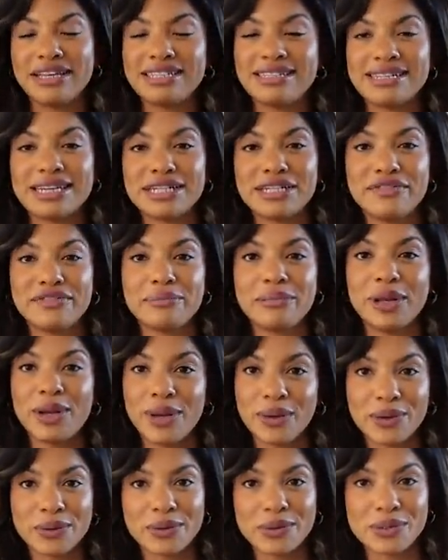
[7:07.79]
This is actually from a
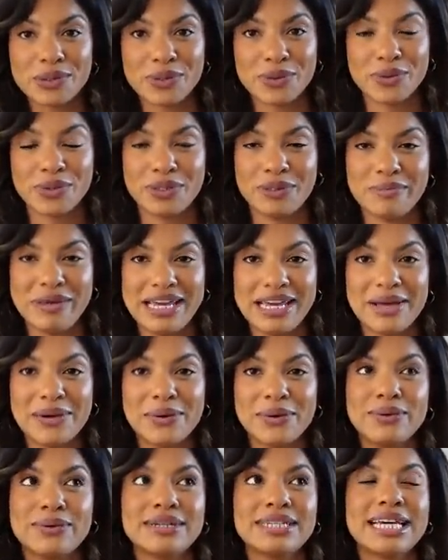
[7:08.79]
local store to me
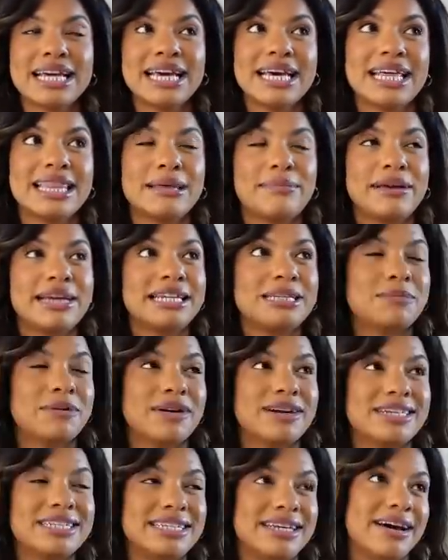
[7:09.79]
called the
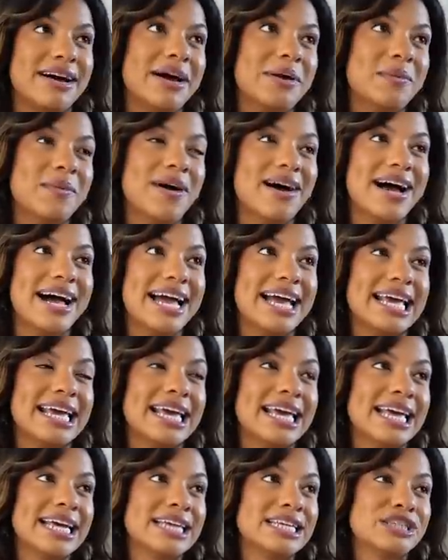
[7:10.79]
Peterborough
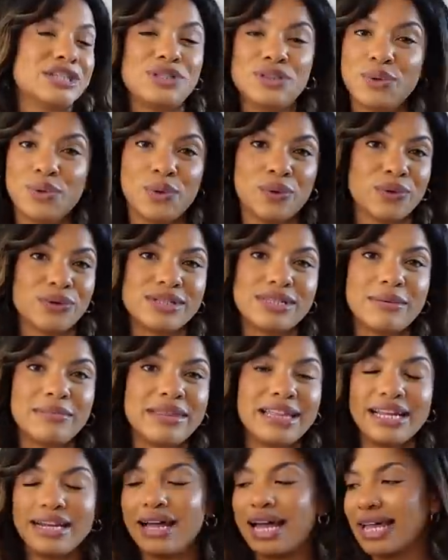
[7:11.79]
DIY store or
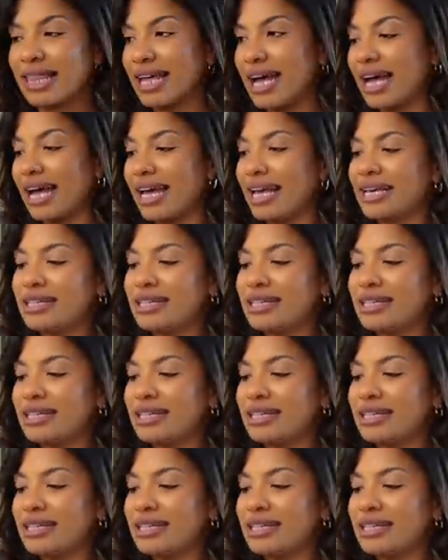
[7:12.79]
something like that.